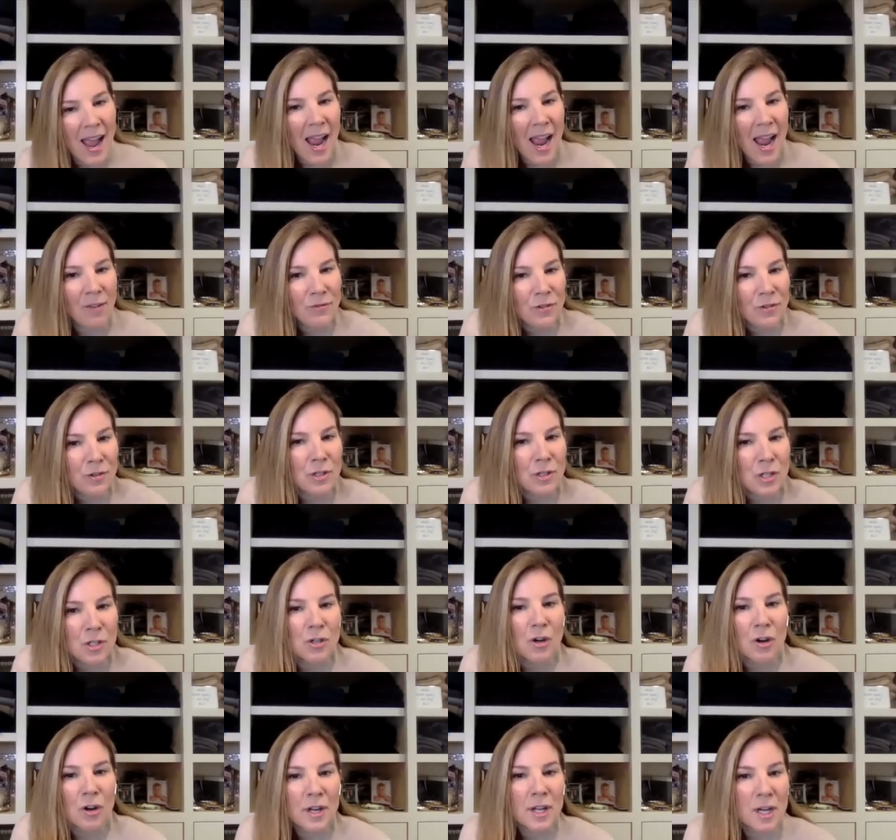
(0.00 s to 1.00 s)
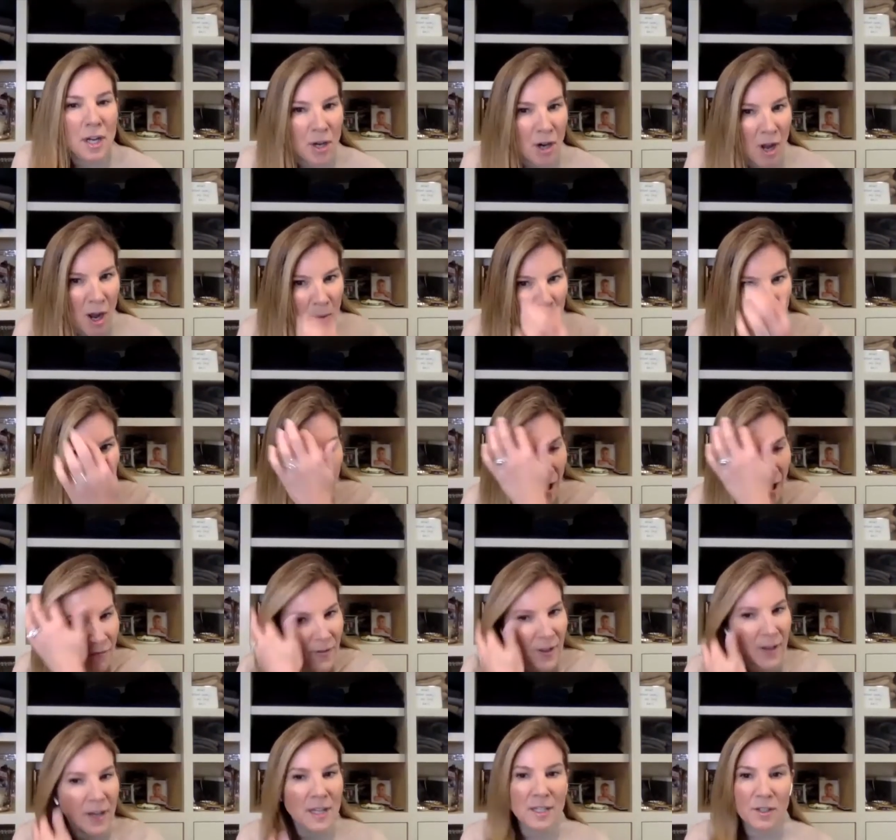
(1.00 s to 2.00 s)
After yeah. starting a
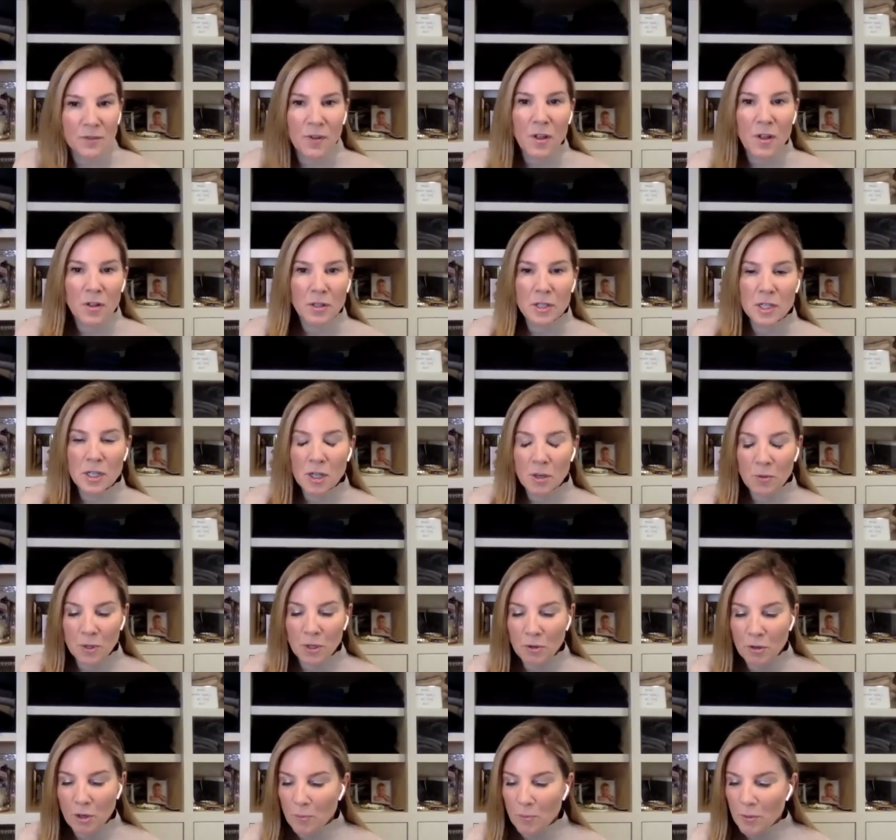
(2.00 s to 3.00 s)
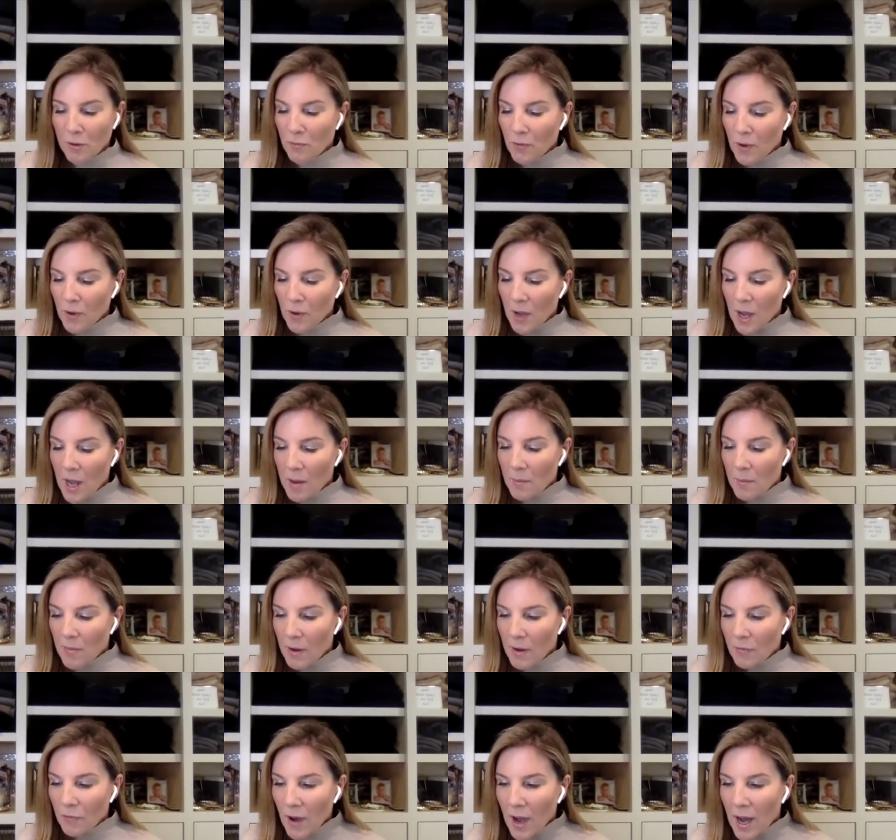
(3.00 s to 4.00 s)
nonprofit as a volunteer with a group of
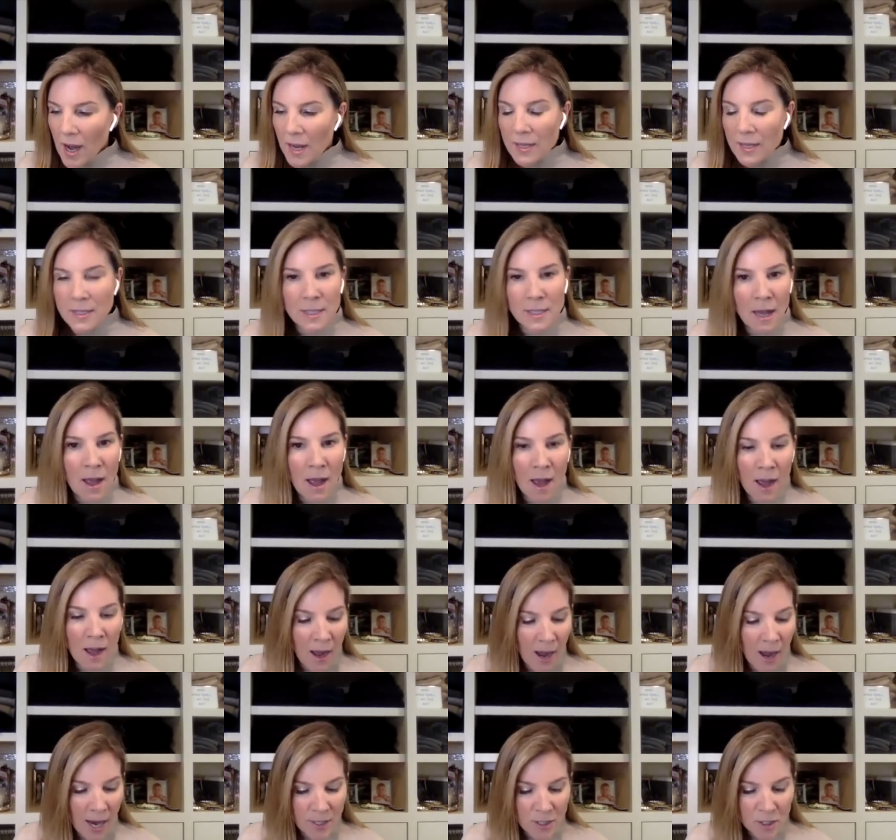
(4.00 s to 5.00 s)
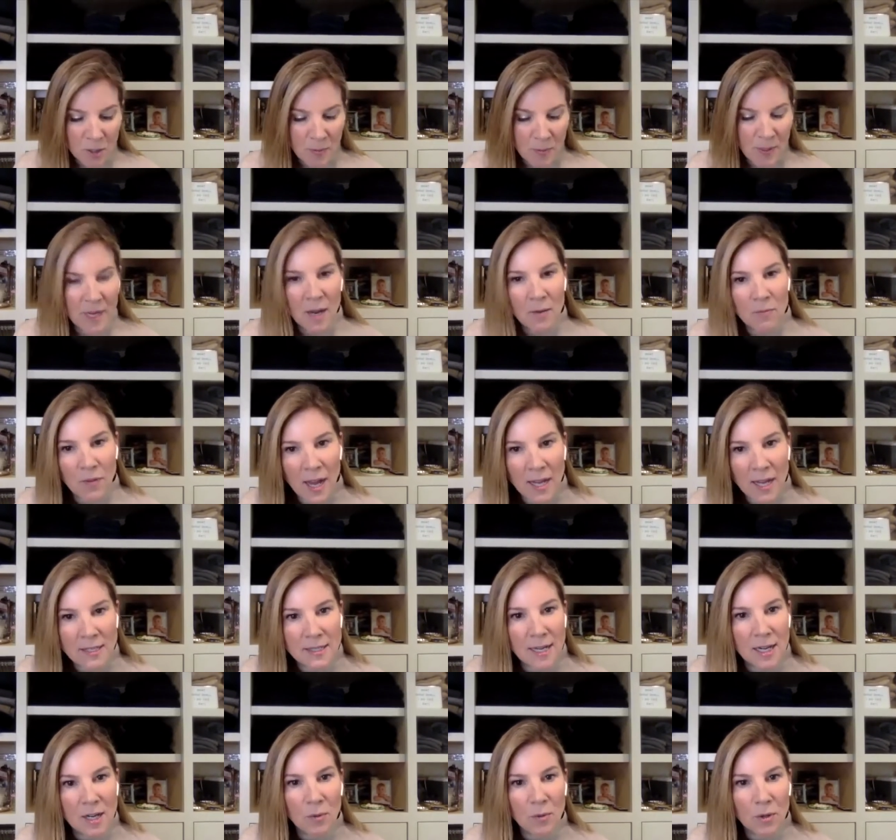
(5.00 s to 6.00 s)
um, friends, I just became
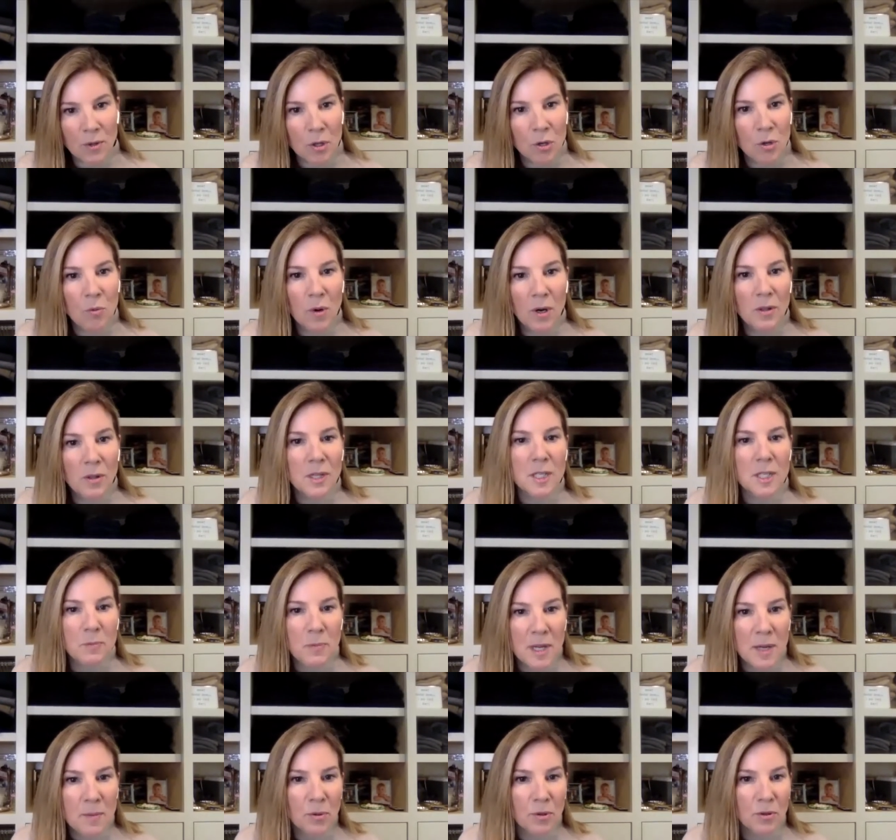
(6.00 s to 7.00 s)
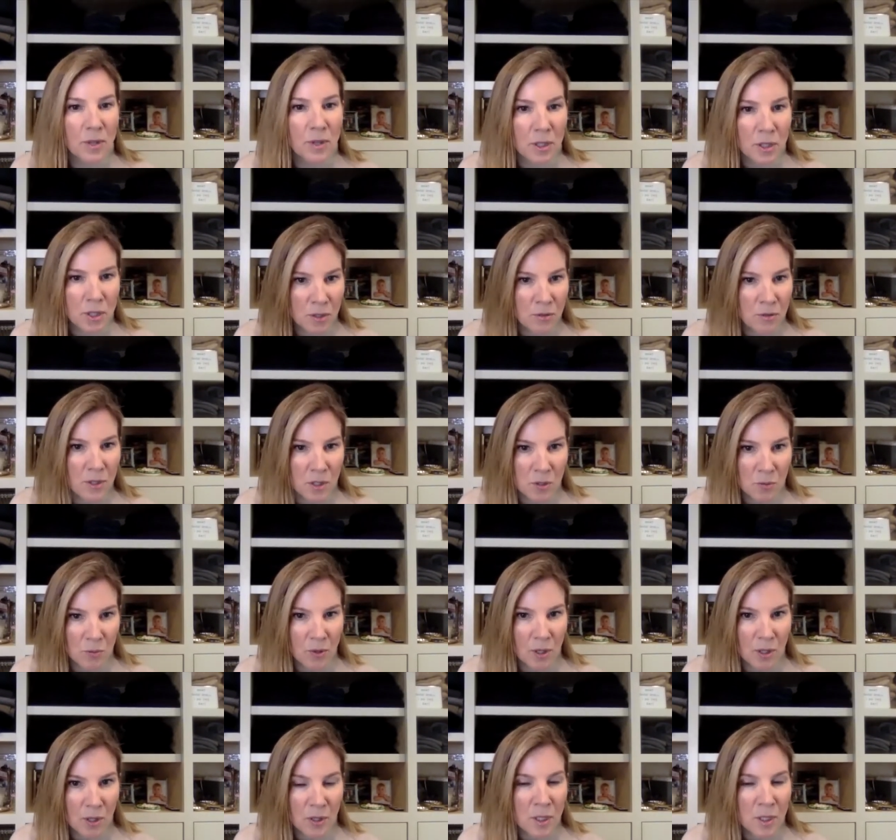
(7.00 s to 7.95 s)
fascinated with who are these people that do this work.